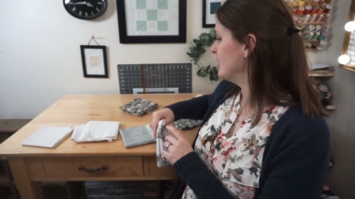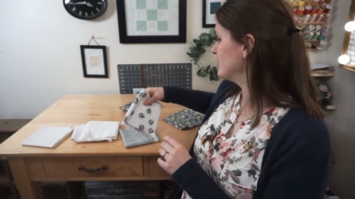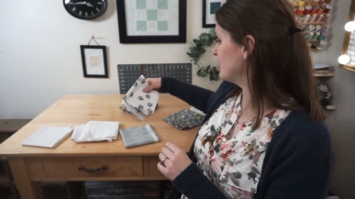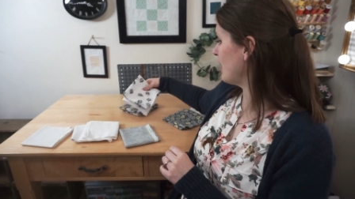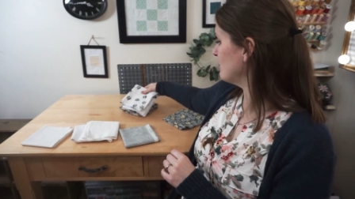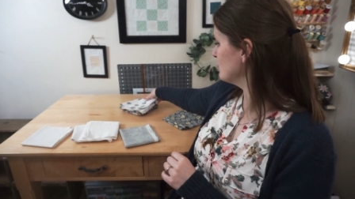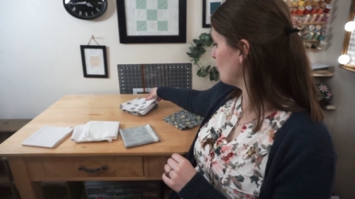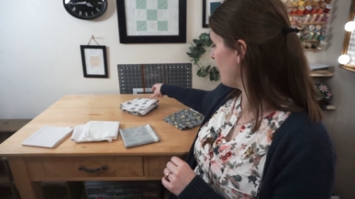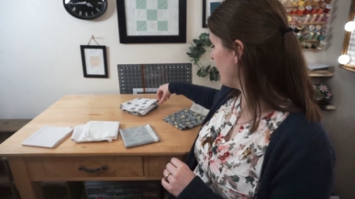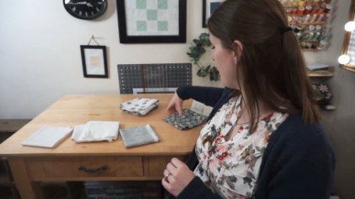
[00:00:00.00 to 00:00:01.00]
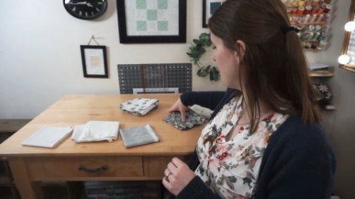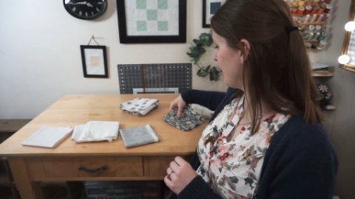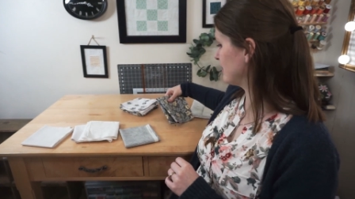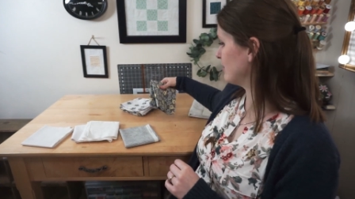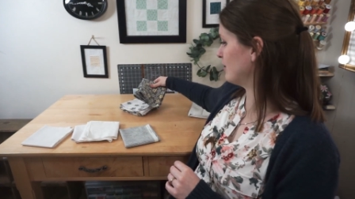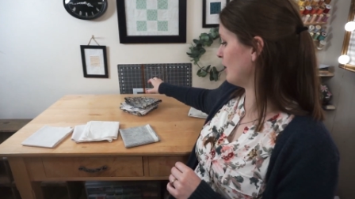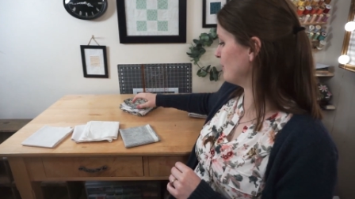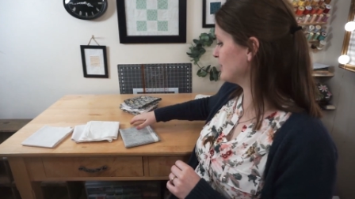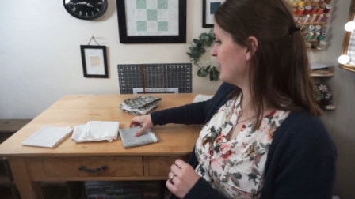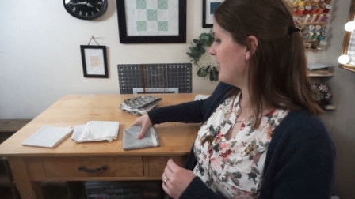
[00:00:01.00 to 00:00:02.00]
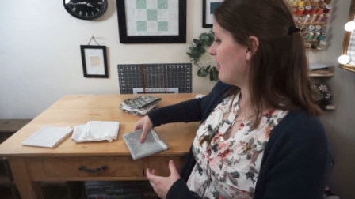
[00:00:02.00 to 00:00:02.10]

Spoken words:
So that was why I picked those.